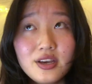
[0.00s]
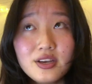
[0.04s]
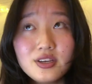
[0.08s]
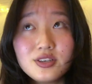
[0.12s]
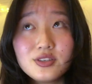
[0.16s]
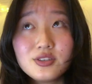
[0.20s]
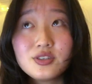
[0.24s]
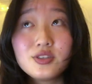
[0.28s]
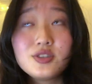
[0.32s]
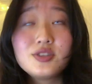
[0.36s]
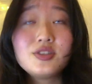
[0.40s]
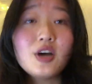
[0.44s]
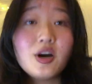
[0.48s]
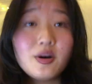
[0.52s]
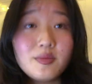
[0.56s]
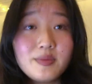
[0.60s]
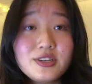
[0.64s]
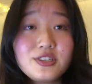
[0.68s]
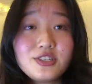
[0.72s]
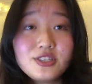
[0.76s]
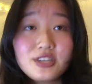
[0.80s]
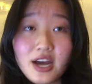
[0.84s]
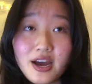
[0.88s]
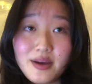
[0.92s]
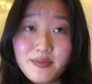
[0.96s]
so
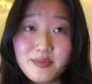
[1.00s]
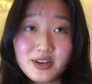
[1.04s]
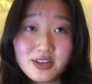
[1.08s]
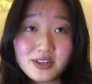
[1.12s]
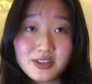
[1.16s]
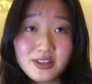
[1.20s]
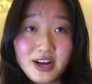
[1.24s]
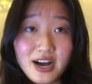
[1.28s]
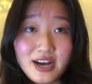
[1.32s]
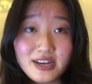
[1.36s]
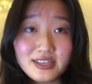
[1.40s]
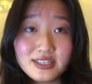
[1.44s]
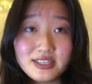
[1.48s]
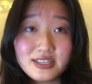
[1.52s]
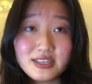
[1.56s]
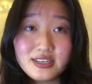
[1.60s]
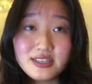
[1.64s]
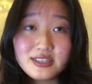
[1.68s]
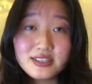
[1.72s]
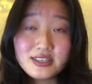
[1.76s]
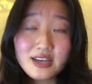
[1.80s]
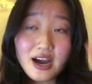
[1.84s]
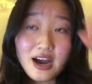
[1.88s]
much time in classes,